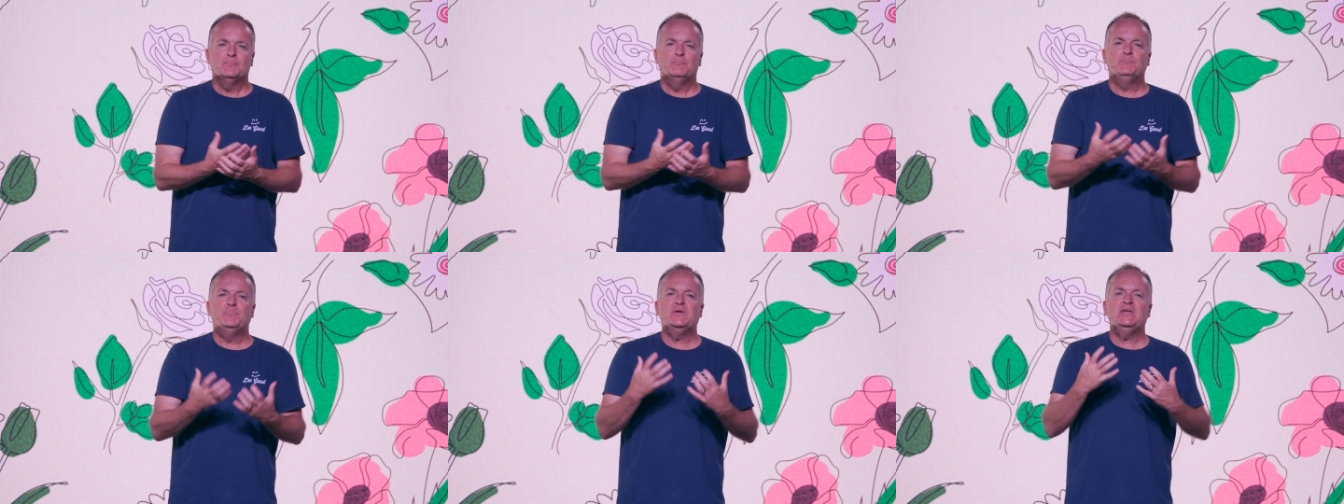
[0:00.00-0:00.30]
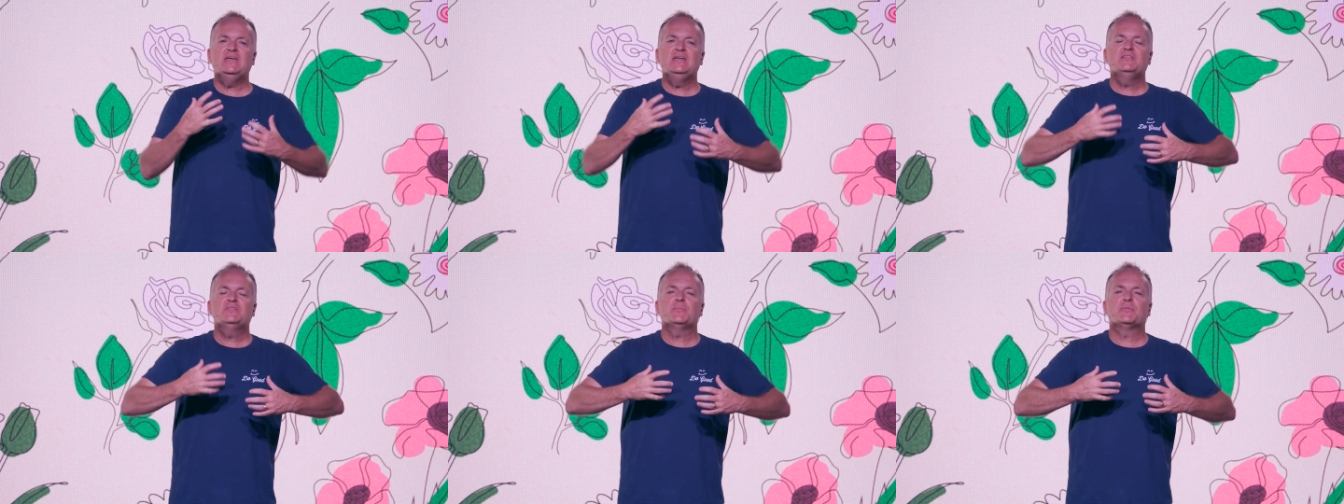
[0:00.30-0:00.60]

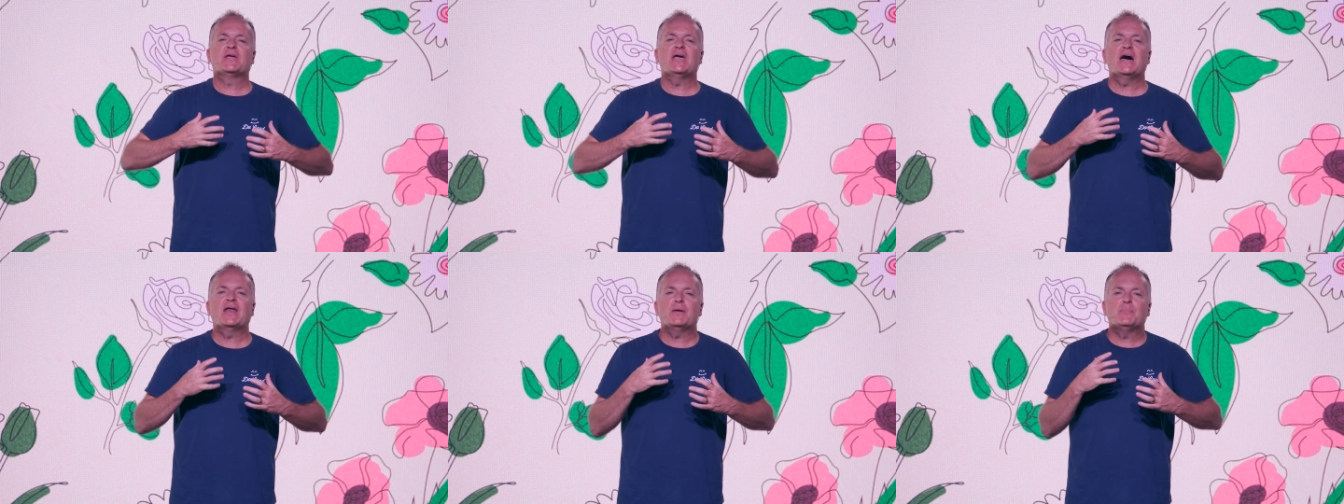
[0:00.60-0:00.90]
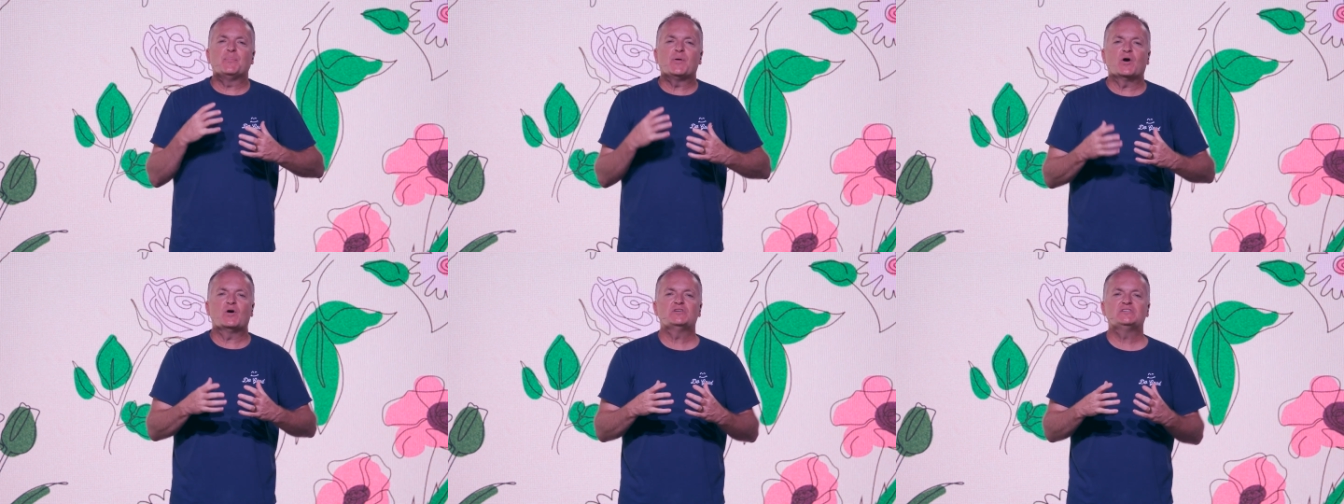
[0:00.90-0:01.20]
Be the kind of
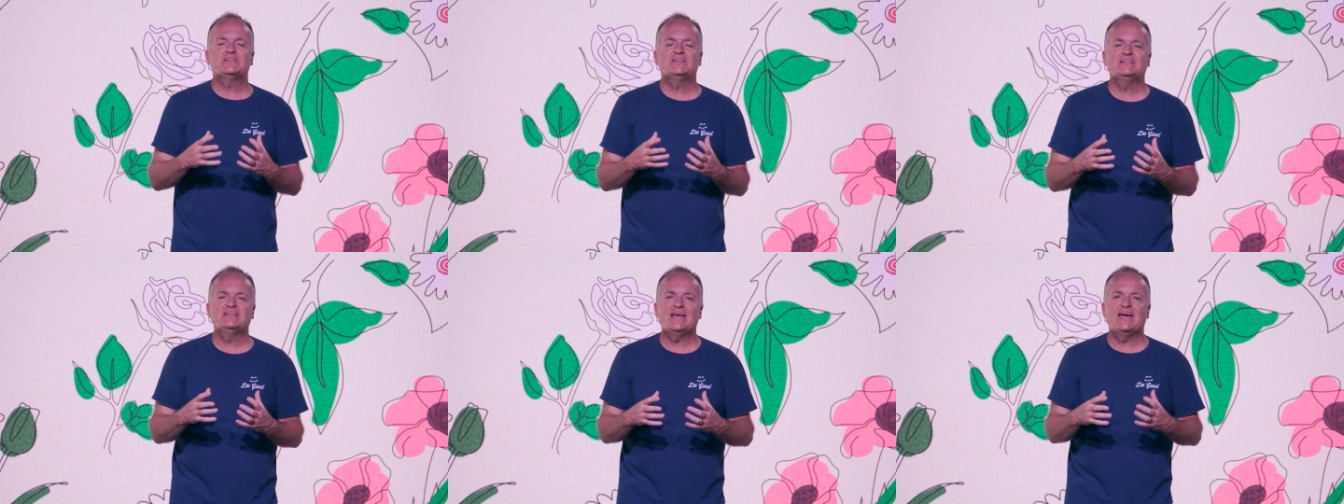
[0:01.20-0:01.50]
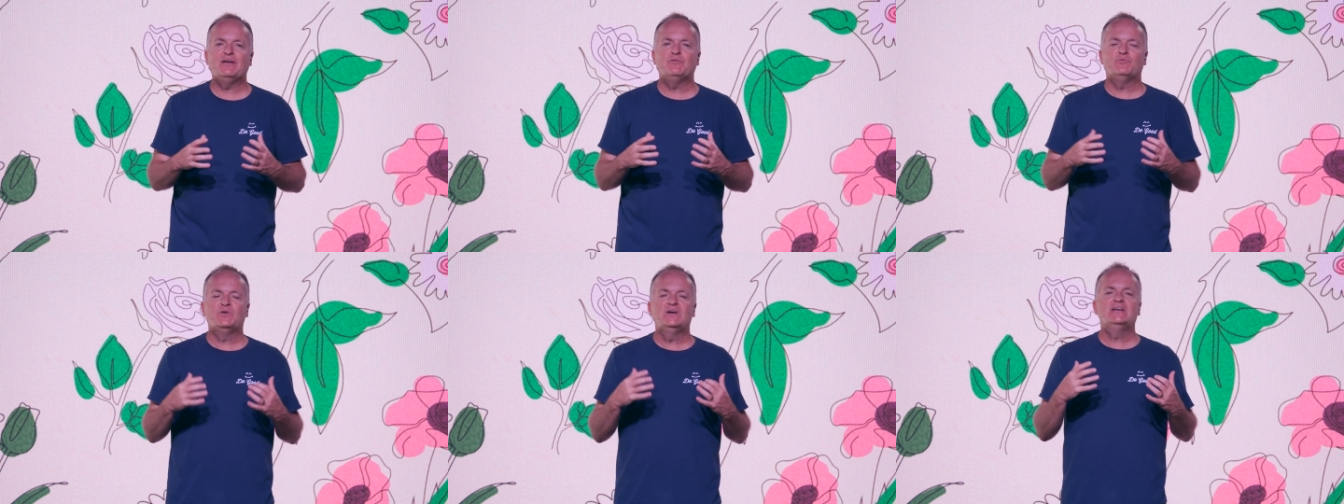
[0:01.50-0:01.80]
person
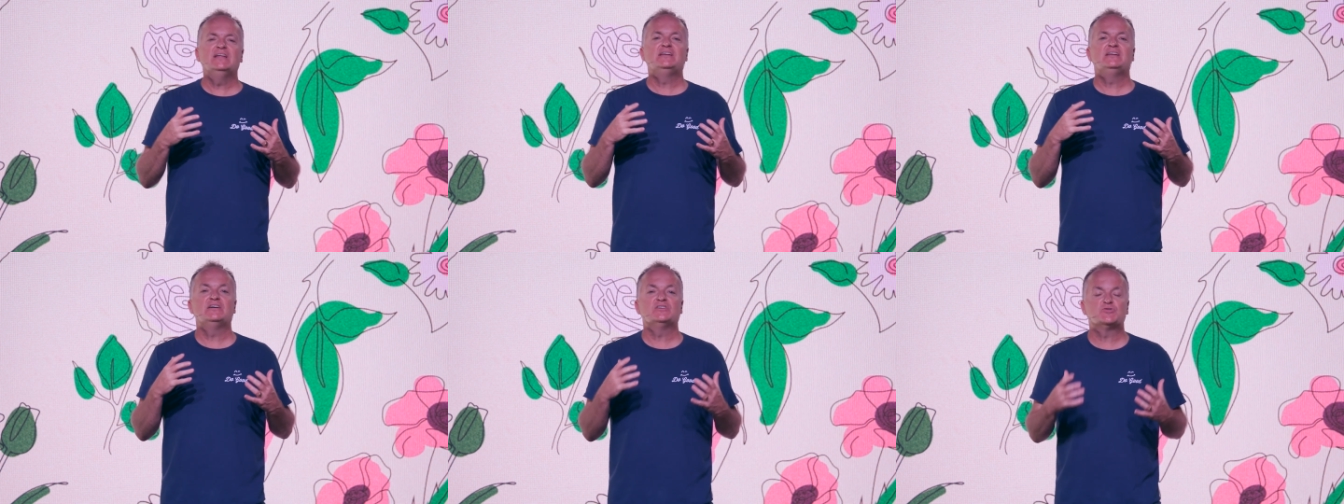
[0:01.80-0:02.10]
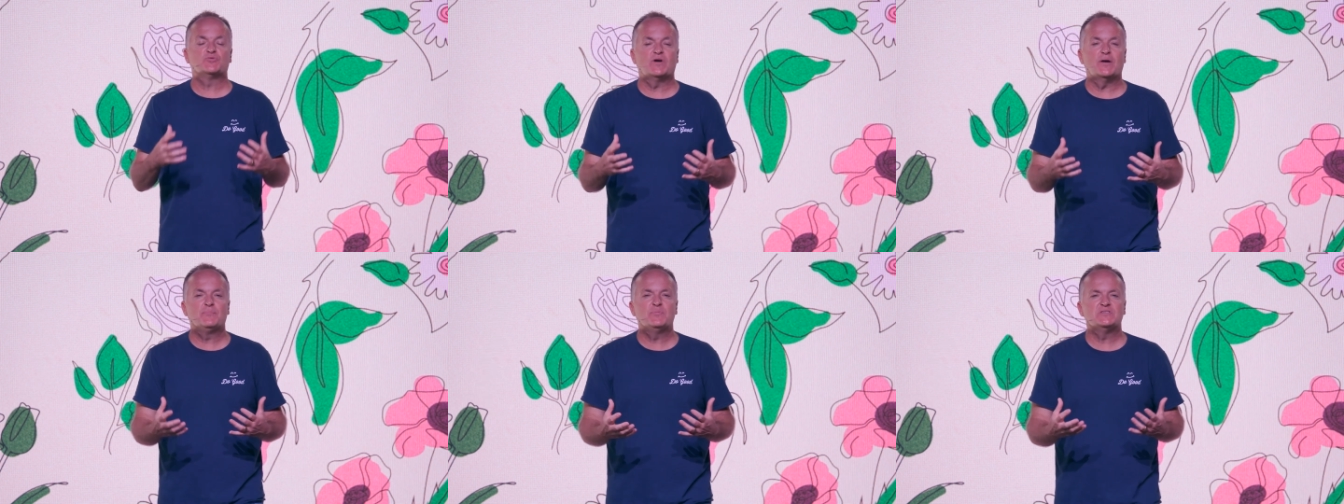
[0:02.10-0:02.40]
that really does
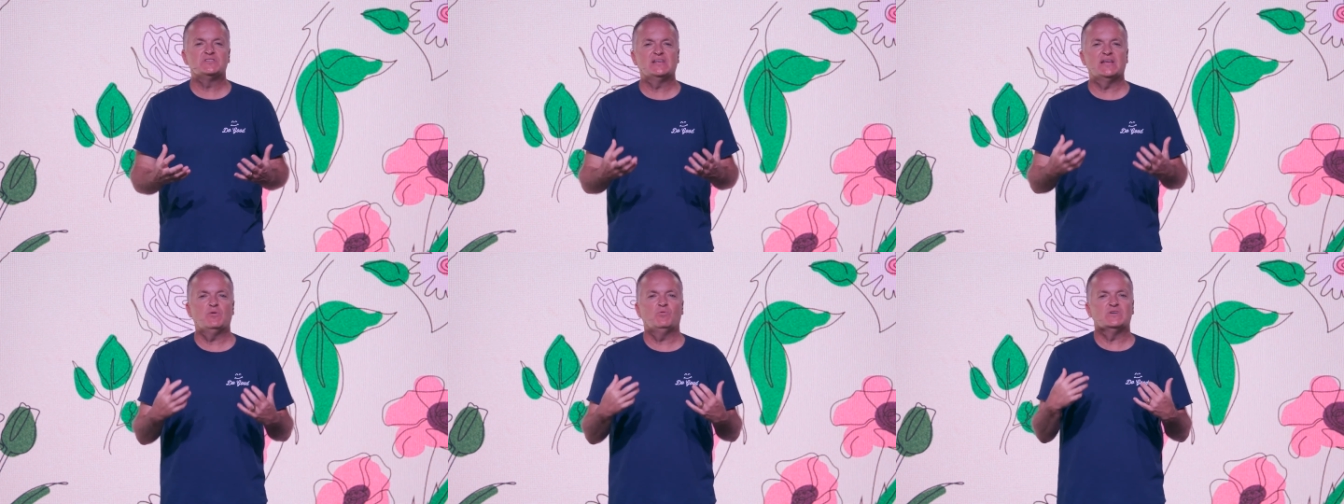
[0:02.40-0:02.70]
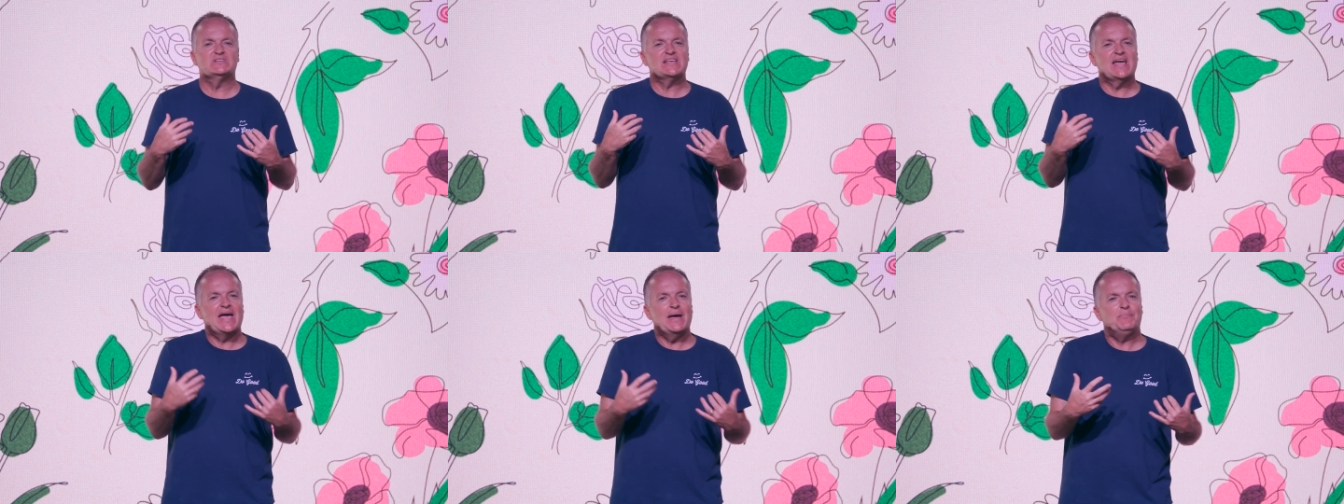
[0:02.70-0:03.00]
represent
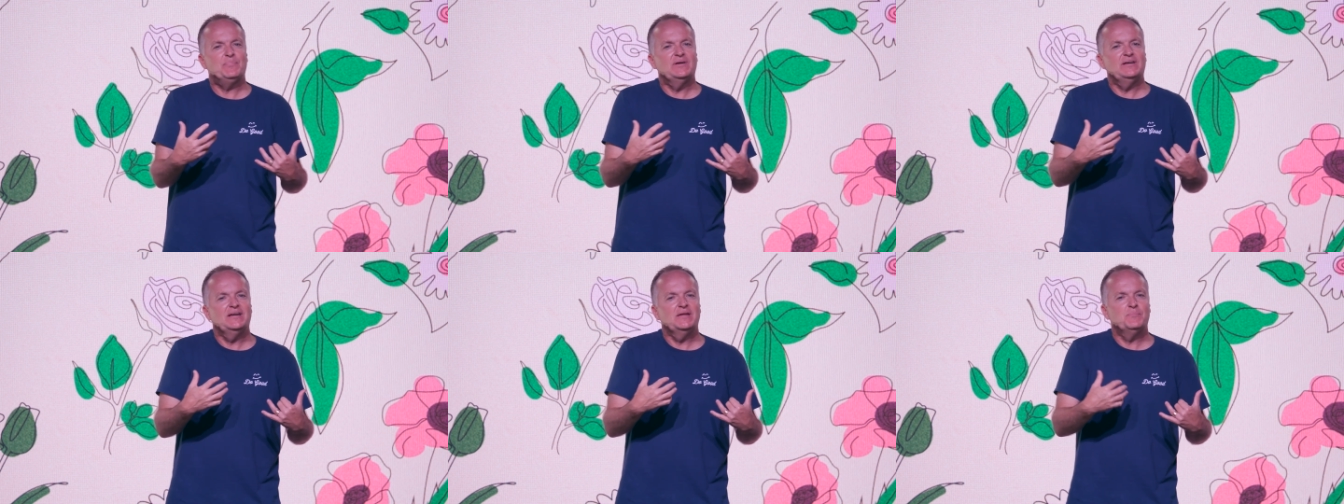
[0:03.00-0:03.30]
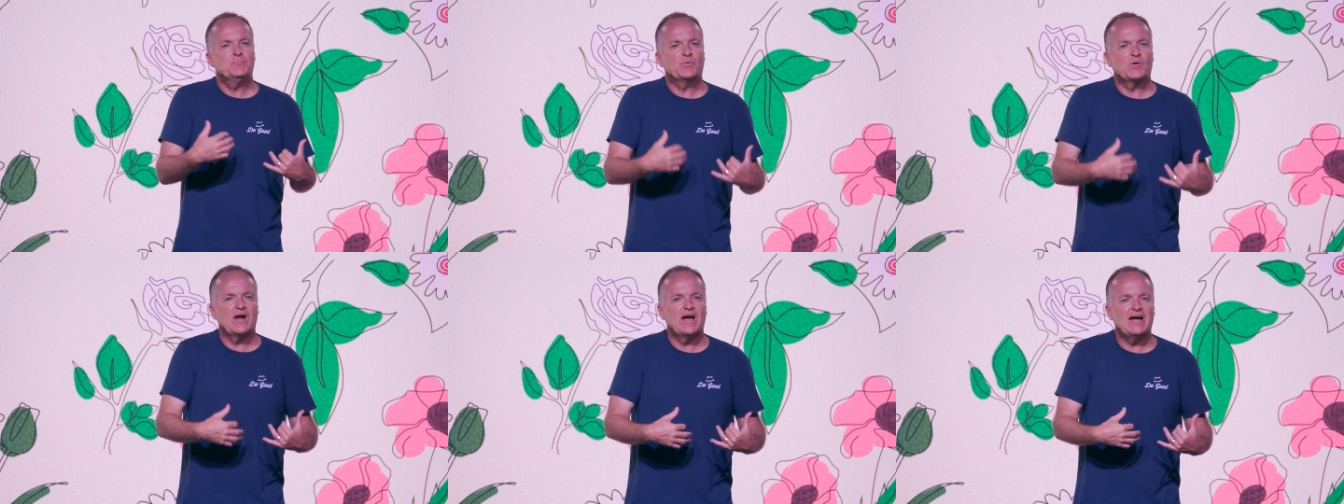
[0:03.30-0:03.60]
what's happening in
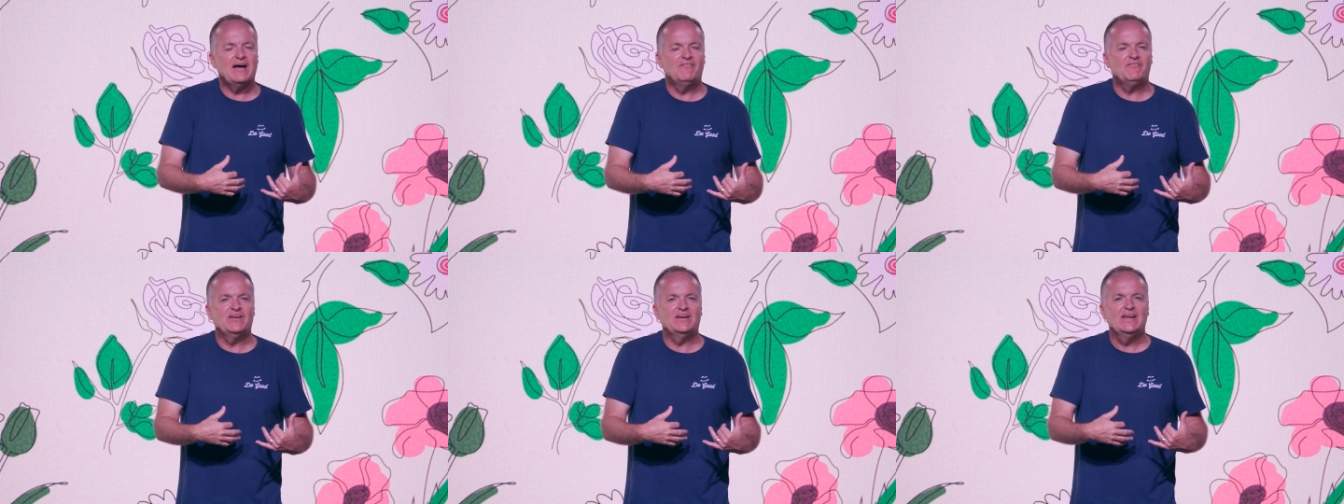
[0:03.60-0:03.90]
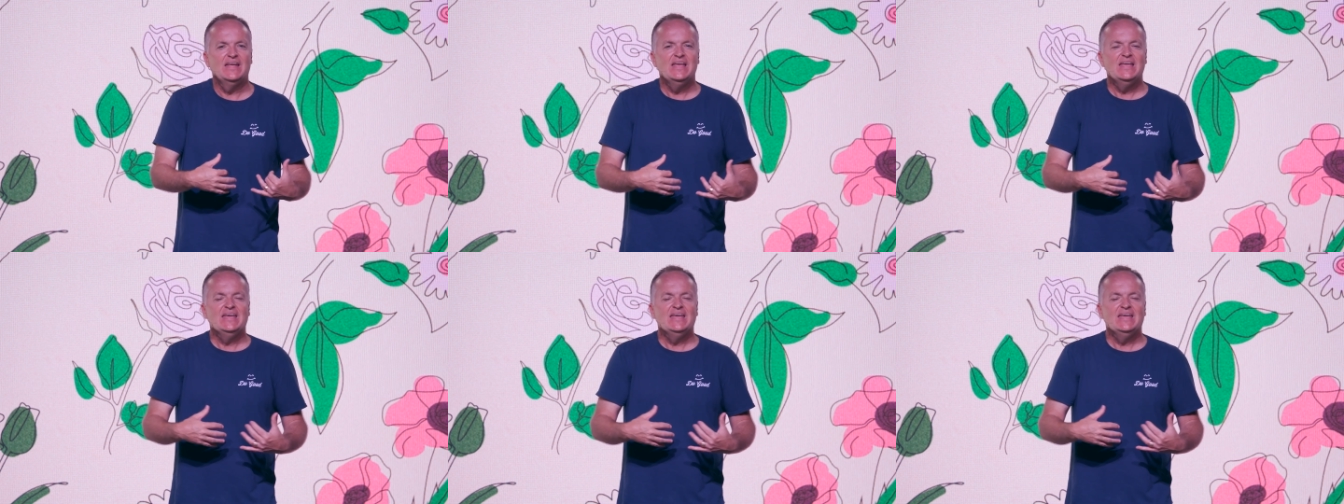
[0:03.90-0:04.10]
private